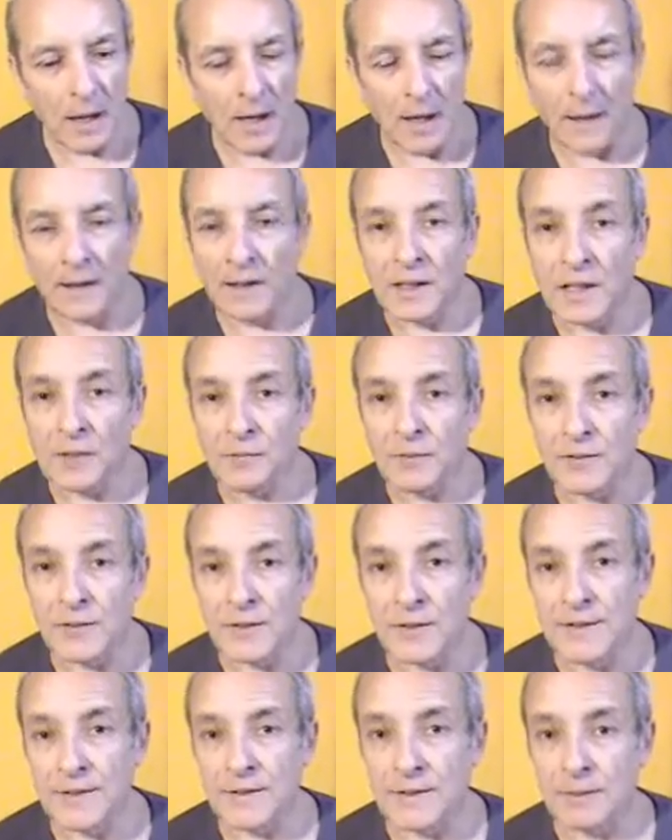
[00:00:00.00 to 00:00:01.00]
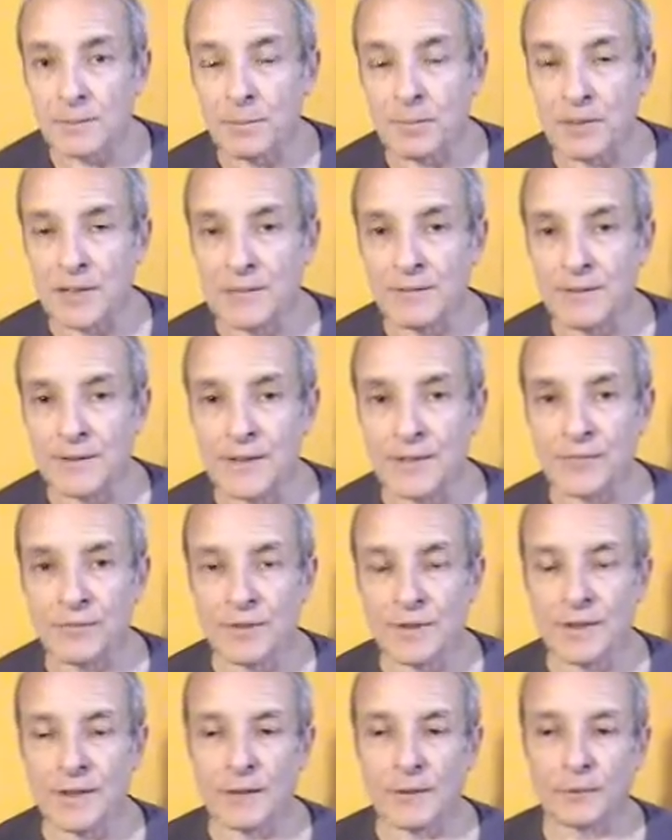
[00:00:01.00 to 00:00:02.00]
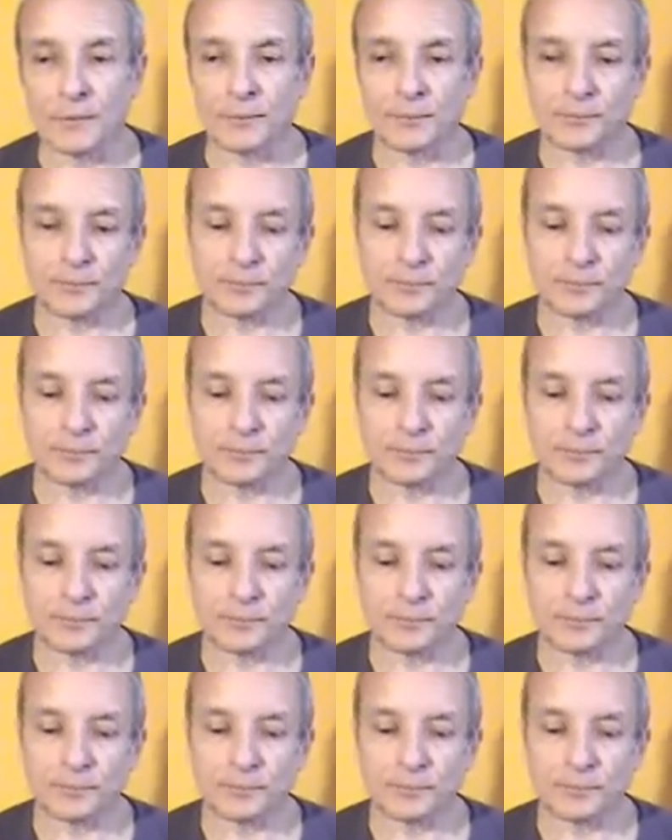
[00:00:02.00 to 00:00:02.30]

And I covered these in the previous video.